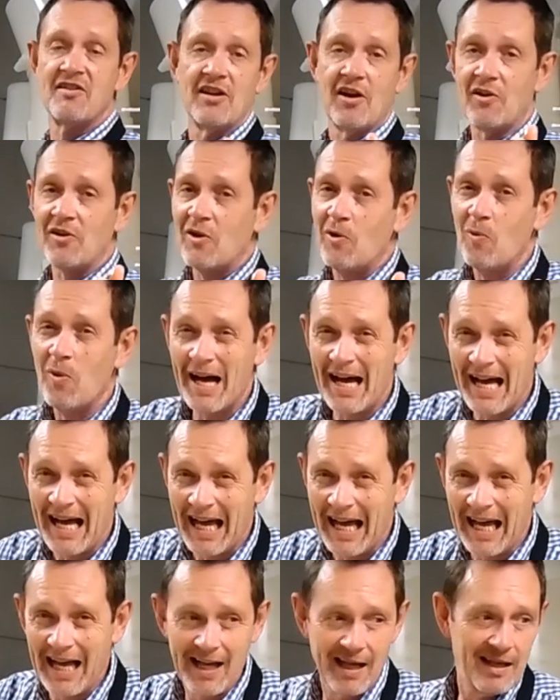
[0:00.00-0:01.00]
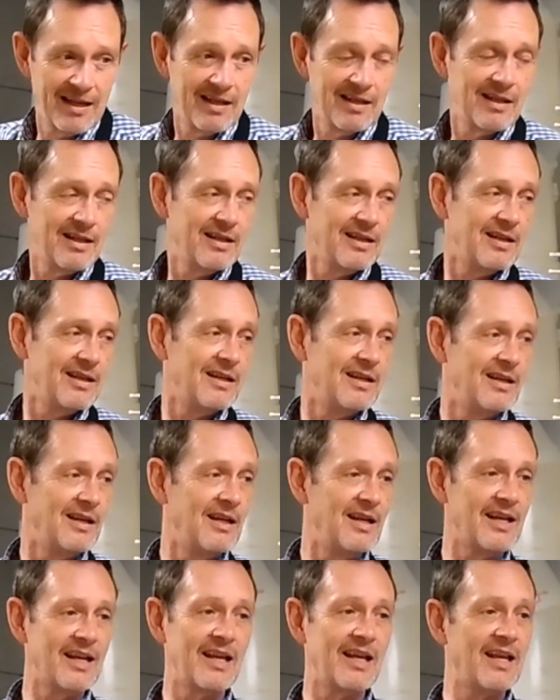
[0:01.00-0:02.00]
Don't know why.
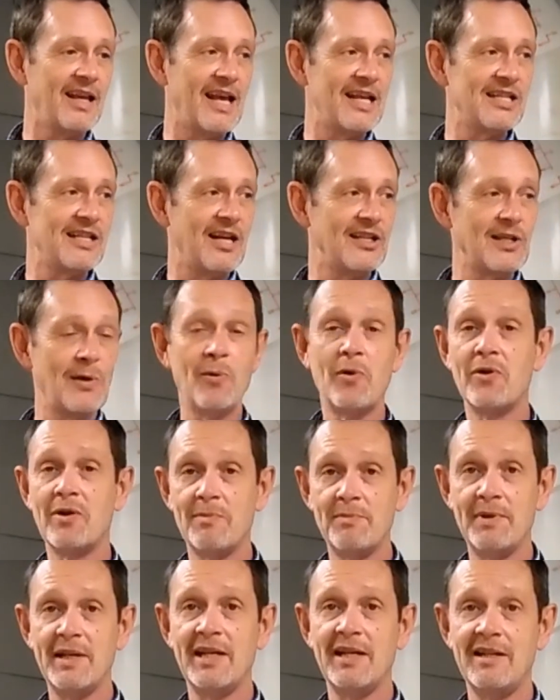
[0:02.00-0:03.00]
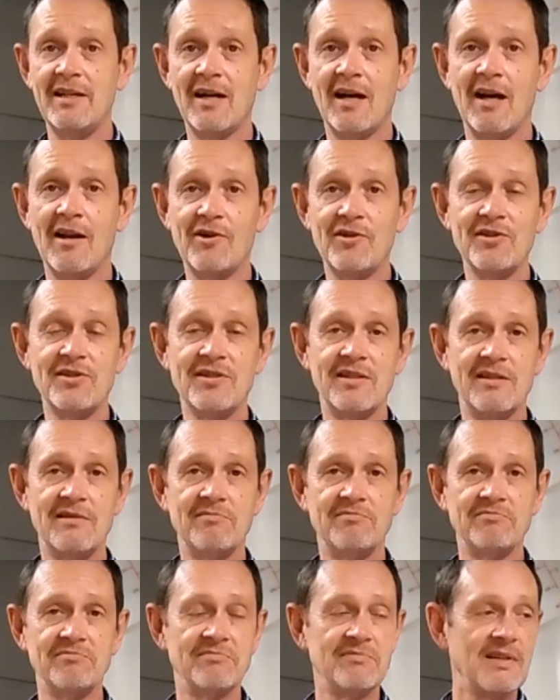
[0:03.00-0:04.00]
Yes, because I wanted $1 million,
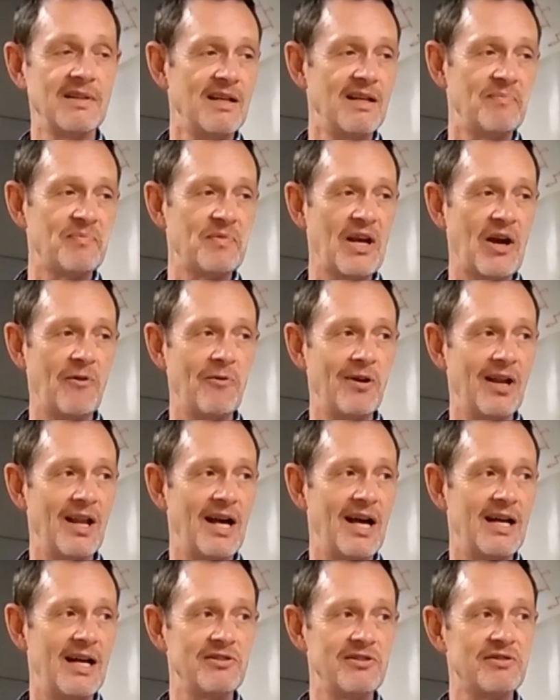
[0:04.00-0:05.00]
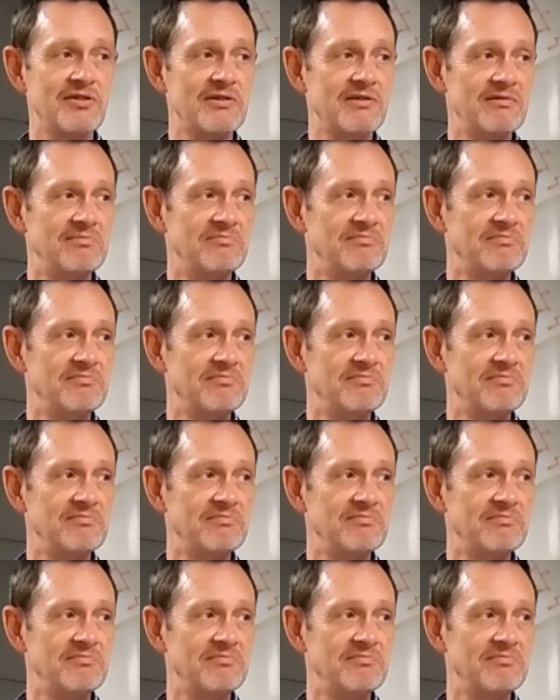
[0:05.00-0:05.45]
and I realized